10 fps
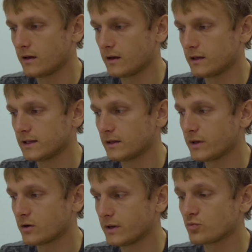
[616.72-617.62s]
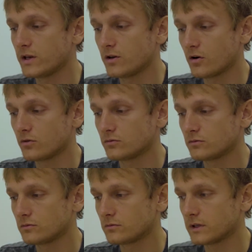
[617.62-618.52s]
And that, because we know
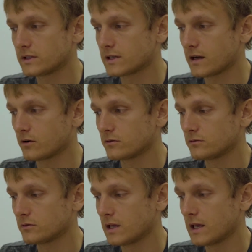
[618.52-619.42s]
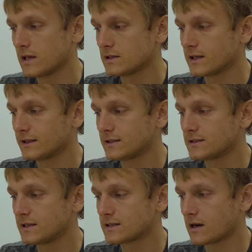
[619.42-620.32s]
it's yellow, that is
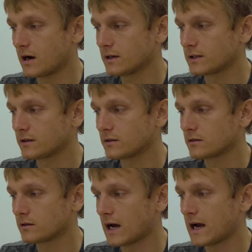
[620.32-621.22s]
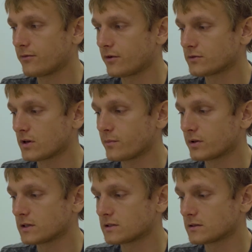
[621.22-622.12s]
discarding half of the
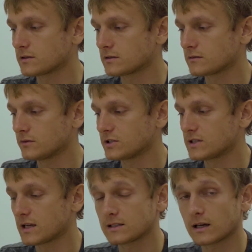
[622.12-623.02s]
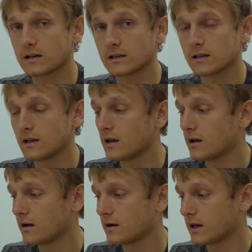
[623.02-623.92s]
hypothesis, which is exactly
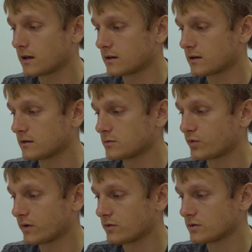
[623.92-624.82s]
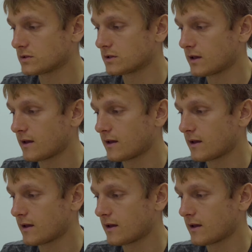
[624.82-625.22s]
like the previous